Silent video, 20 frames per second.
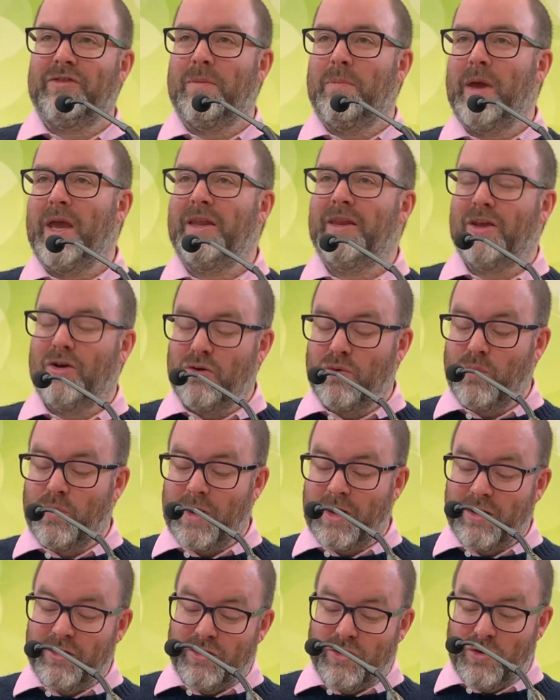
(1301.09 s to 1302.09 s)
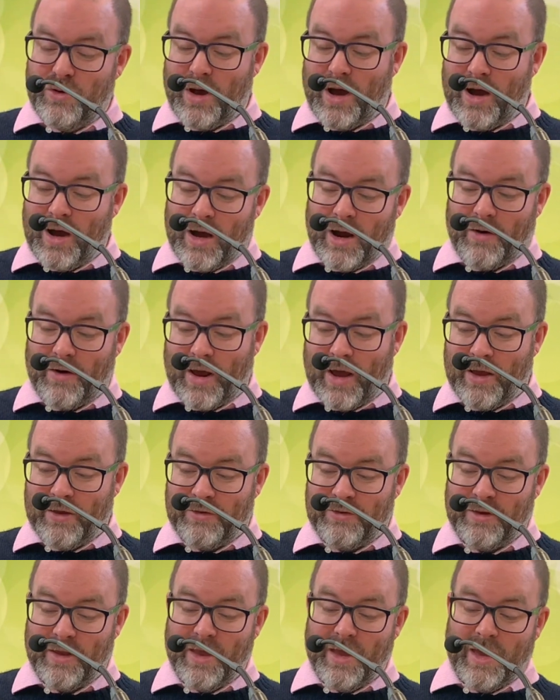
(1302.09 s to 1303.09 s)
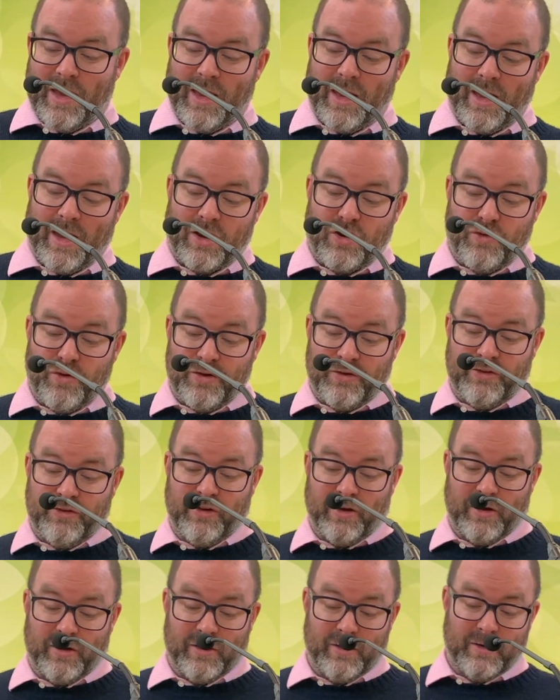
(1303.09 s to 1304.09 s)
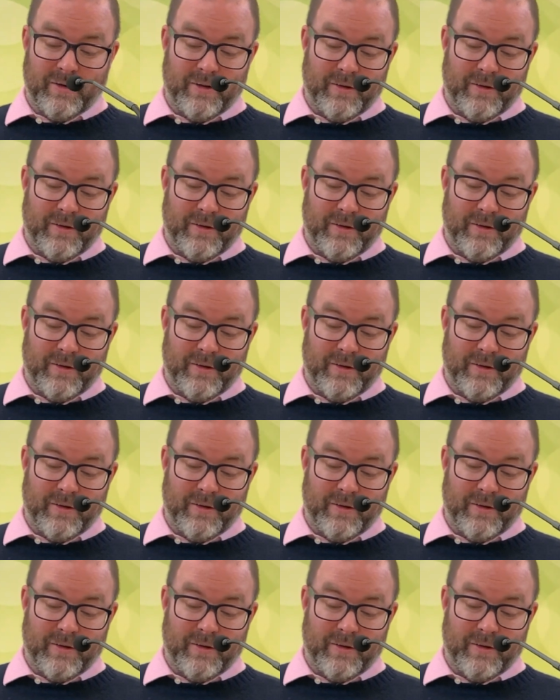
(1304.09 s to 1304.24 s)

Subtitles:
depending on where you are as a Christian.